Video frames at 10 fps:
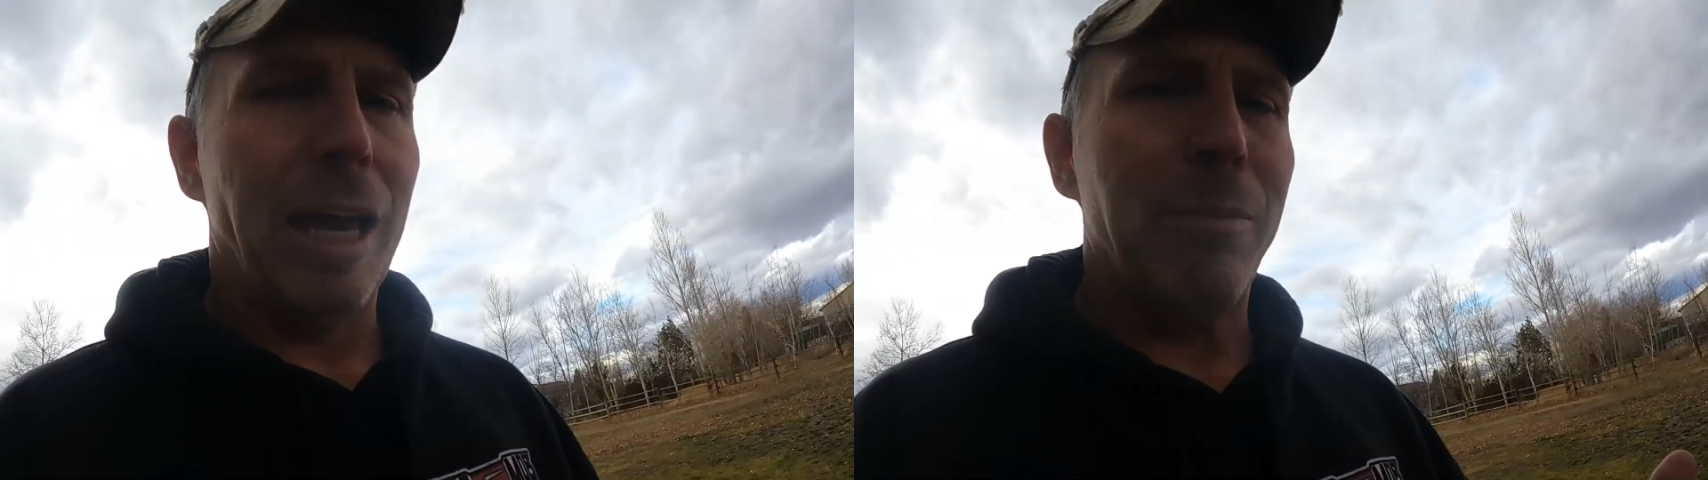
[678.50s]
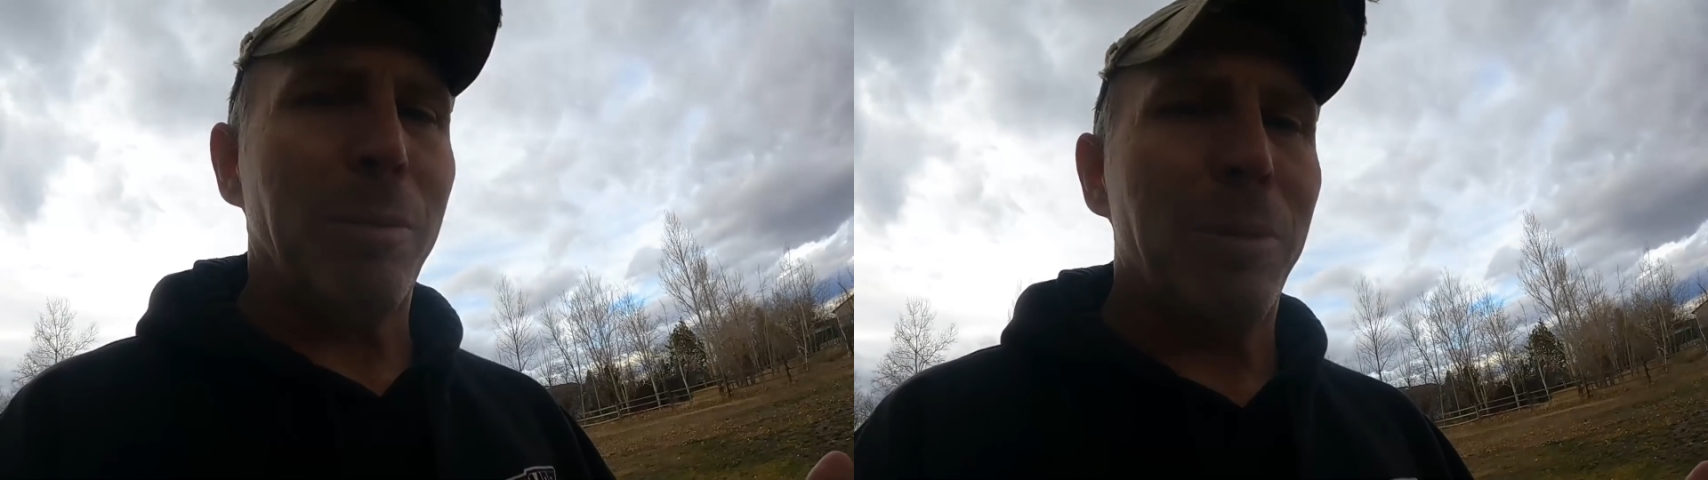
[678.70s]

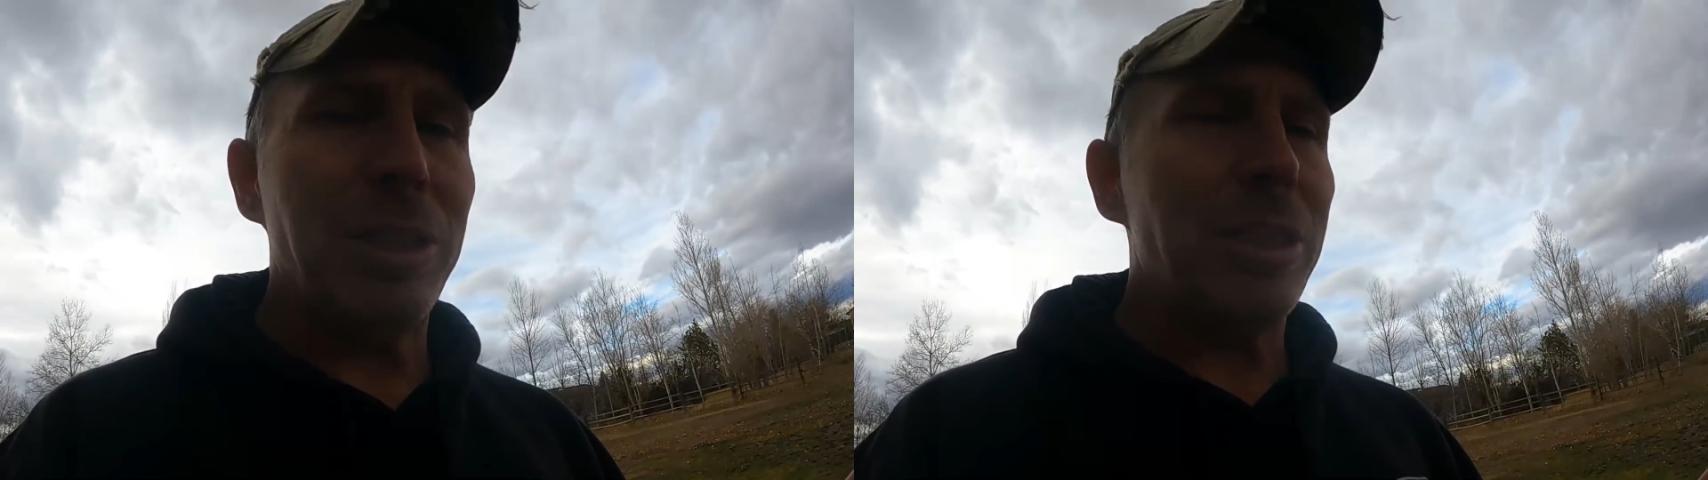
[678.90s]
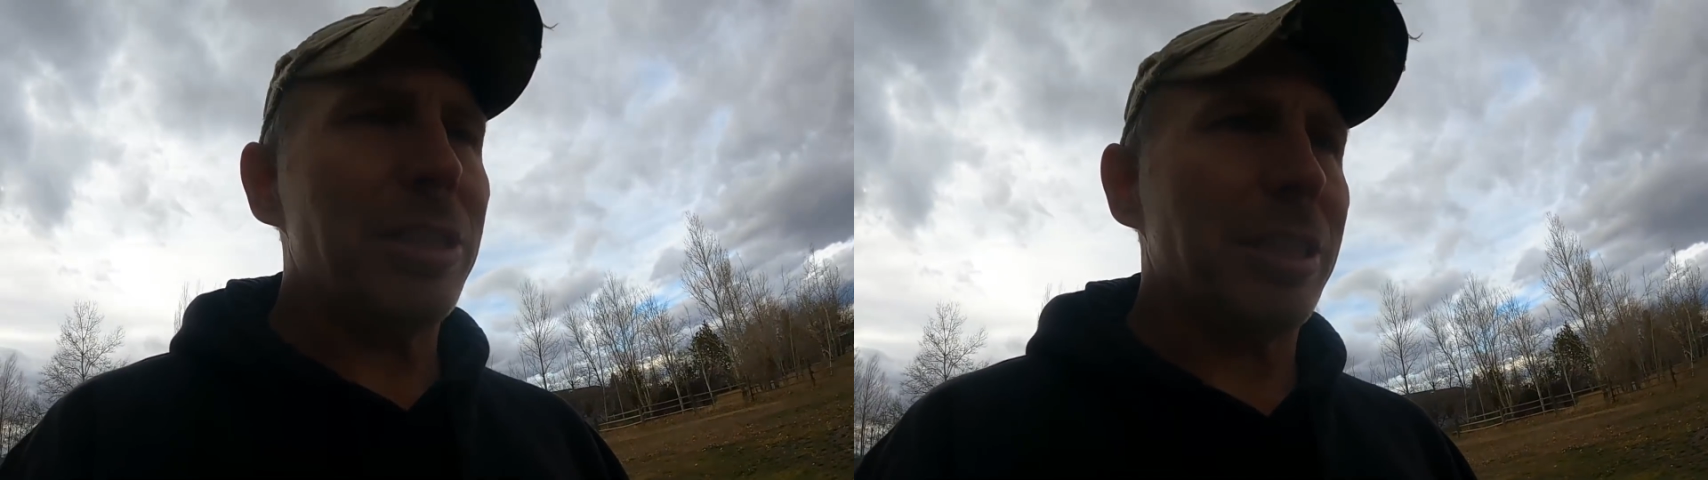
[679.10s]
I'm
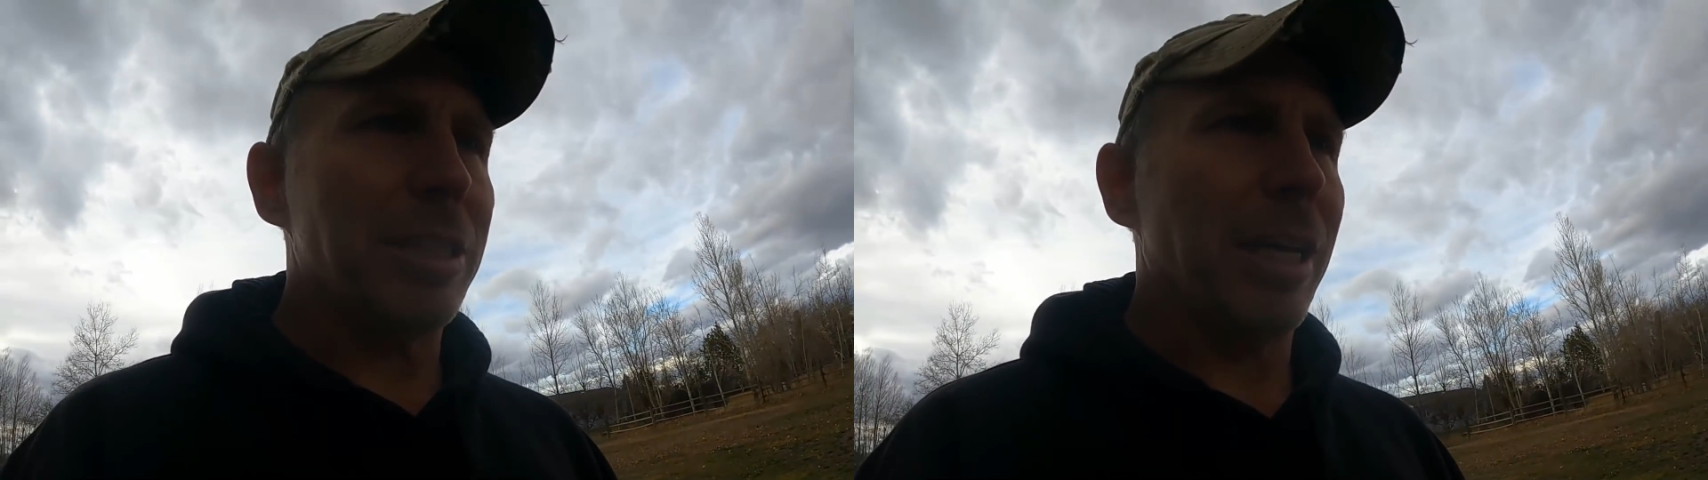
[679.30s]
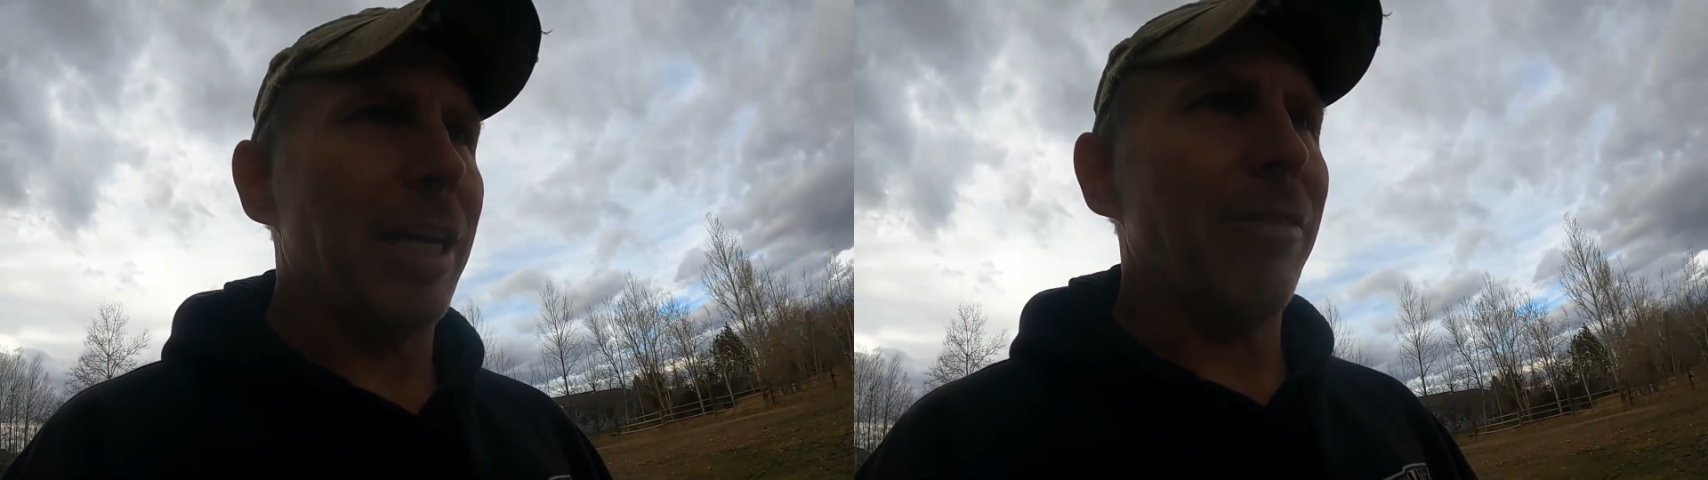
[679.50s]
ambitious
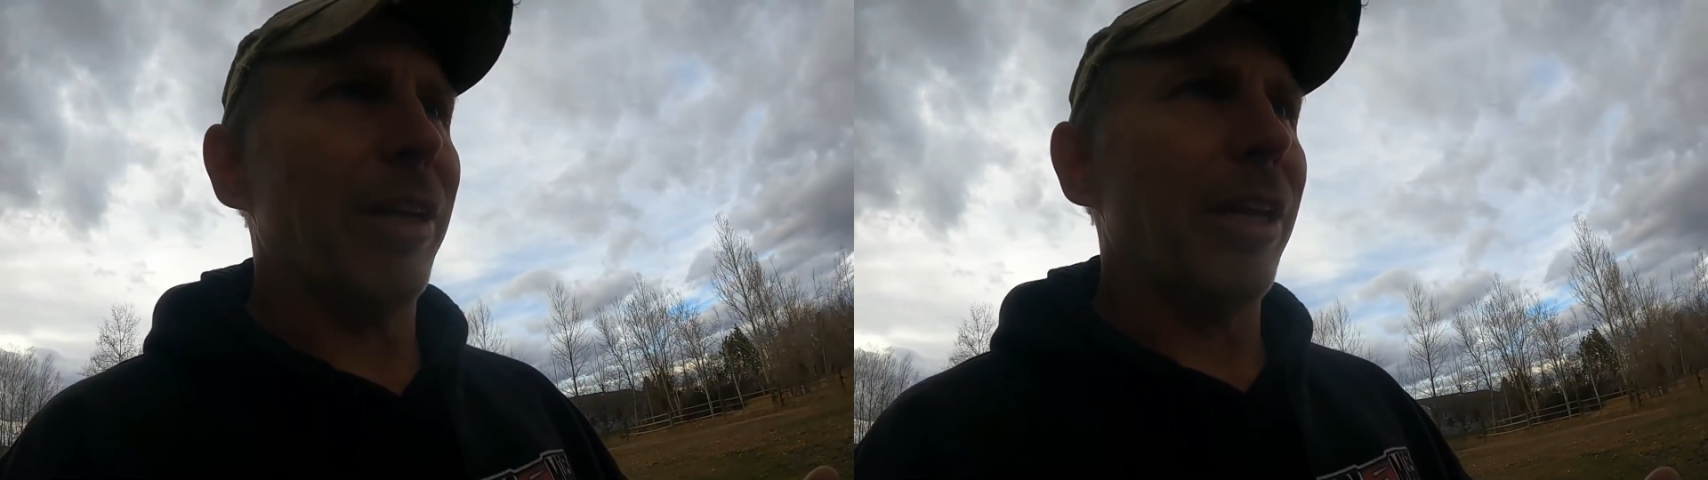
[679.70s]
because I never